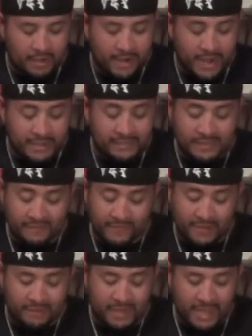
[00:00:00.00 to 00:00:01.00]
Next, I'm
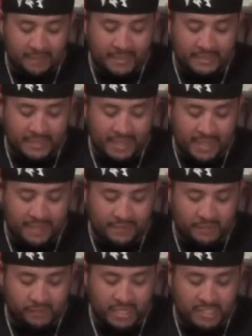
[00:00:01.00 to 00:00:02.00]
very happy to have
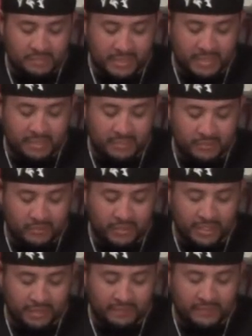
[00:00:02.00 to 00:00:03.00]
a Crash Bandicoot
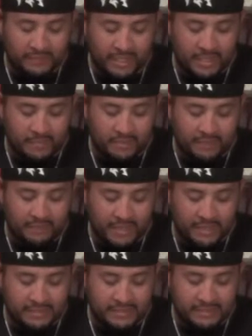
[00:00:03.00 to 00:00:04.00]
game for Game Boy
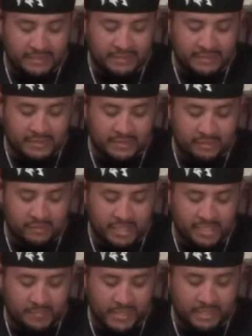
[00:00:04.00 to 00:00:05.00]
Advance. This is a
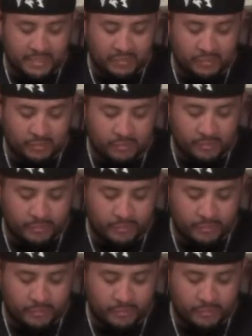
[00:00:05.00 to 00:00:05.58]
Crash Bandicoot.